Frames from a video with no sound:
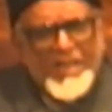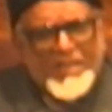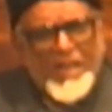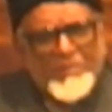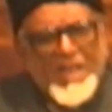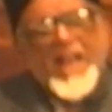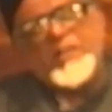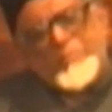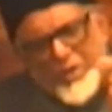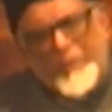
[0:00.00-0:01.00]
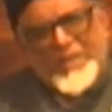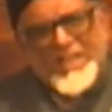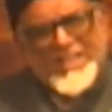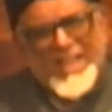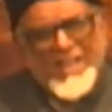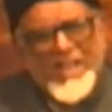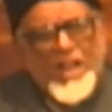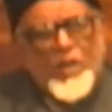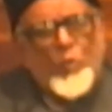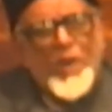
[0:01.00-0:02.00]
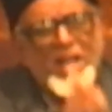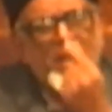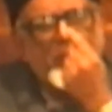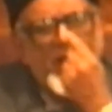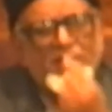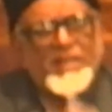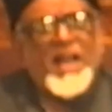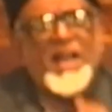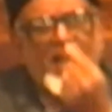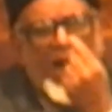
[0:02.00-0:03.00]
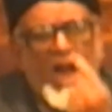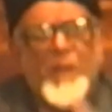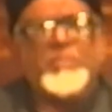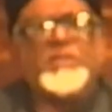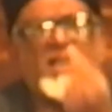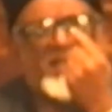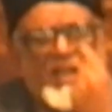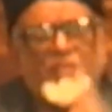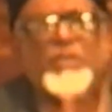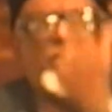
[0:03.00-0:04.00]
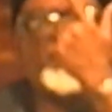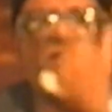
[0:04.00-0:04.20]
Imam alayhi and the Prophet has said, when a banda, an abd, a